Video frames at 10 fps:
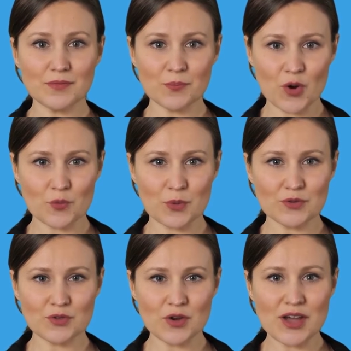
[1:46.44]
Poor
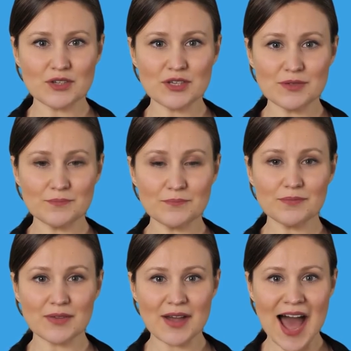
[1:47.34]
personal hygiene.
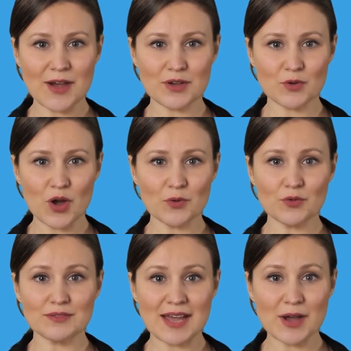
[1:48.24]
Having
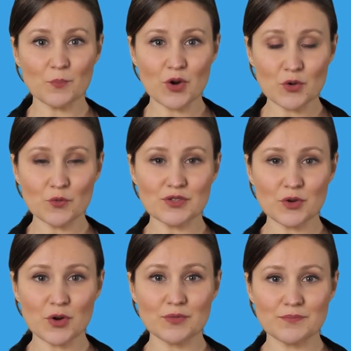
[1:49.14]
problems at work or
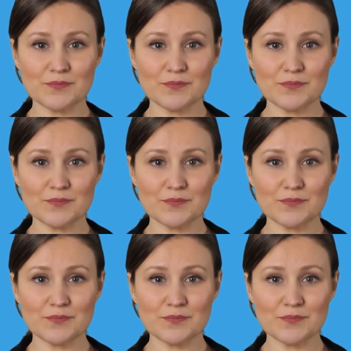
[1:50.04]
school.